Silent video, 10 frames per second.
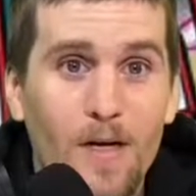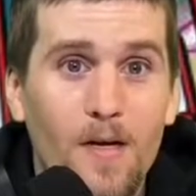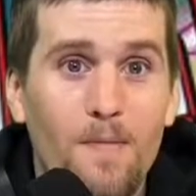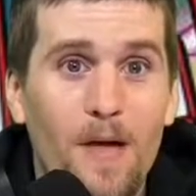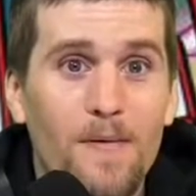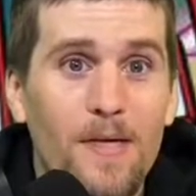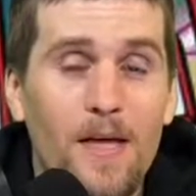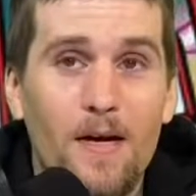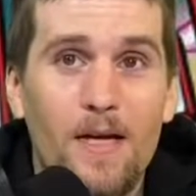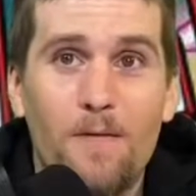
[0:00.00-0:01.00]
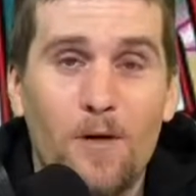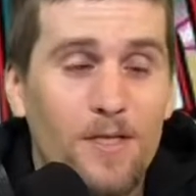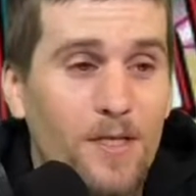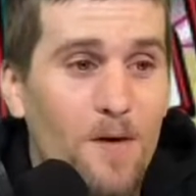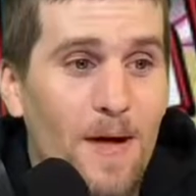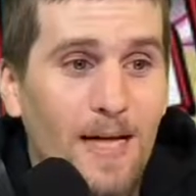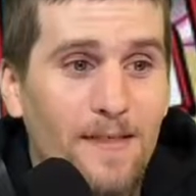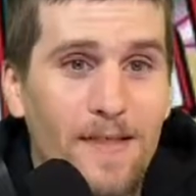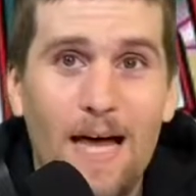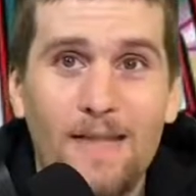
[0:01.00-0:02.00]
Maybe he wants to go back
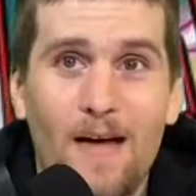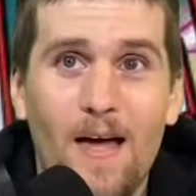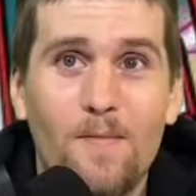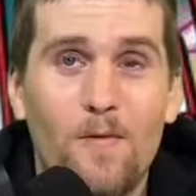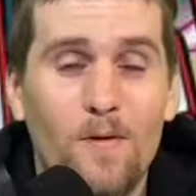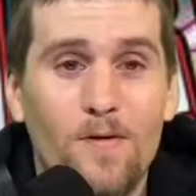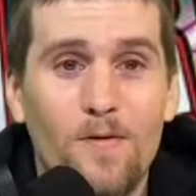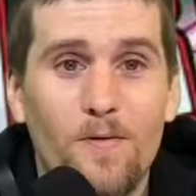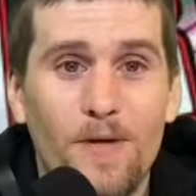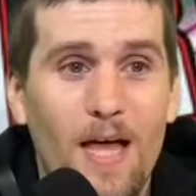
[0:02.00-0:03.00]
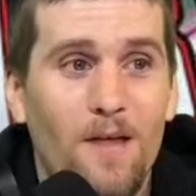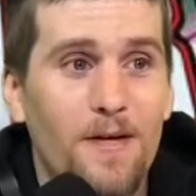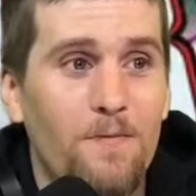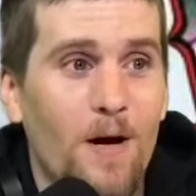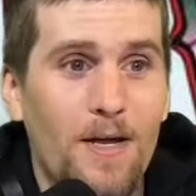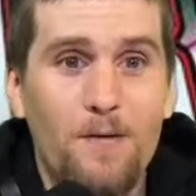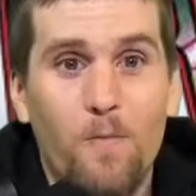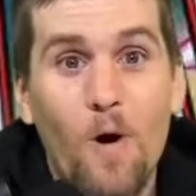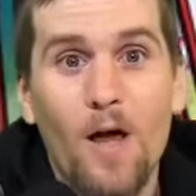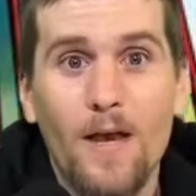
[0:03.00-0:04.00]
to that time or to a reality where he
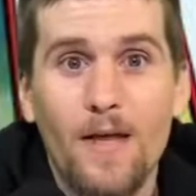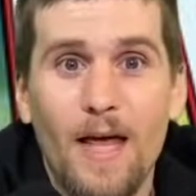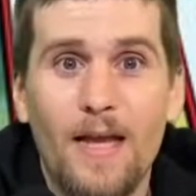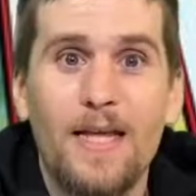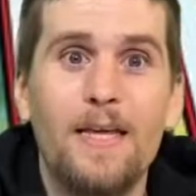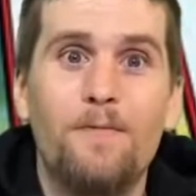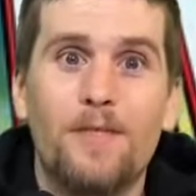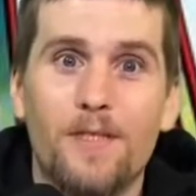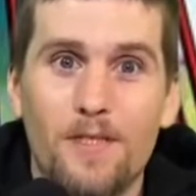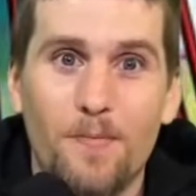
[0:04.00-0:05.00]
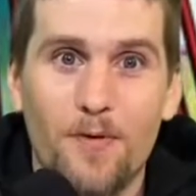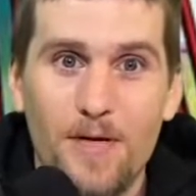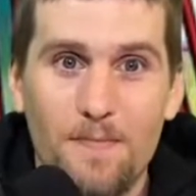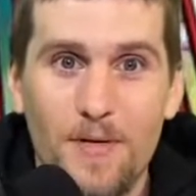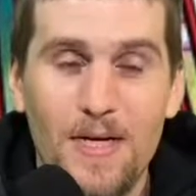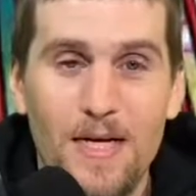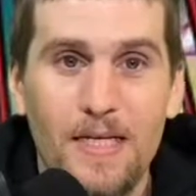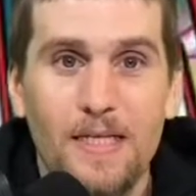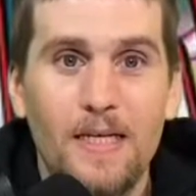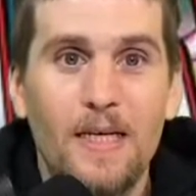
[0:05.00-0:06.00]
won and he was the supreme
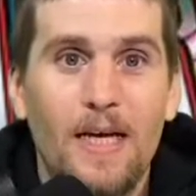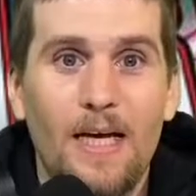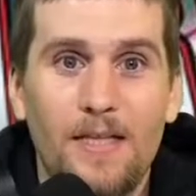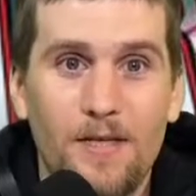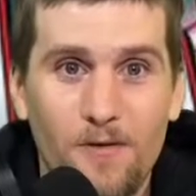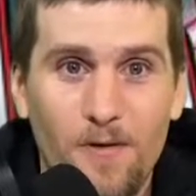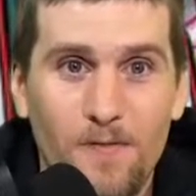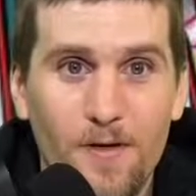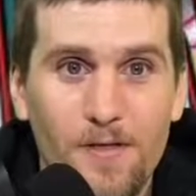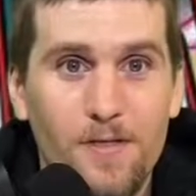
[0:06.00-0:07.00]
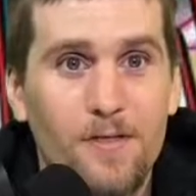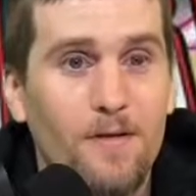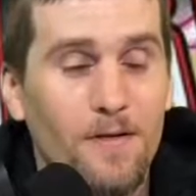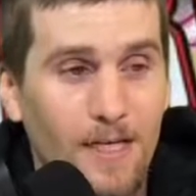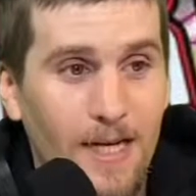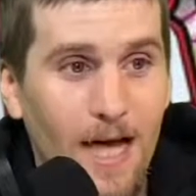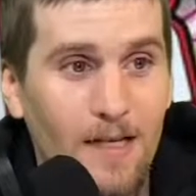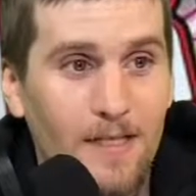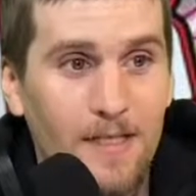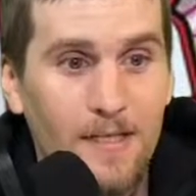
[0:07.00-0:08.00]
being in the universe or in the
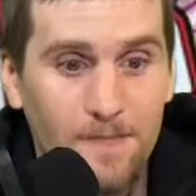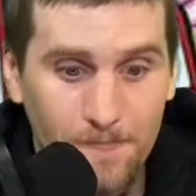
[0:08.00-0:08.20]
galaxy.